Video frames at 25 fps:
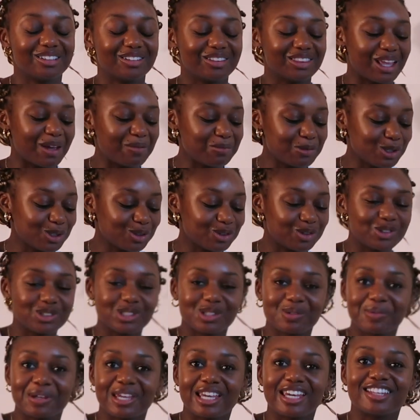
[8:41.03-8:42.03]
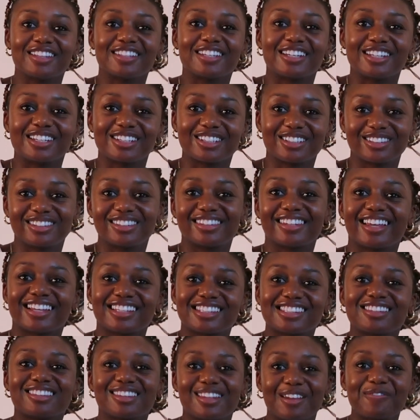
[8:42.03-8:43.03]
now I'm just going to be eating.
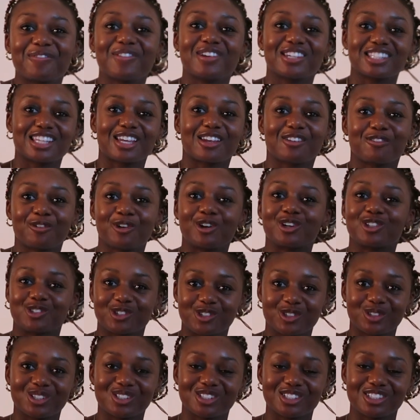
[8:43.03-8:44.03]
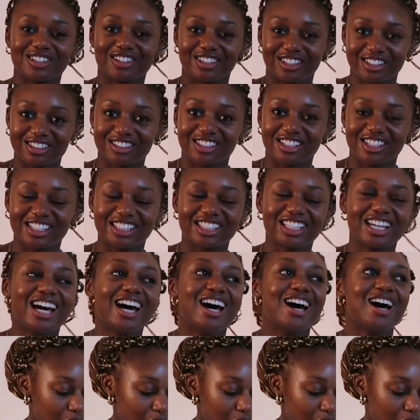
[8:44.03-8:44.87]
That that feels like a weird transition, isn't it?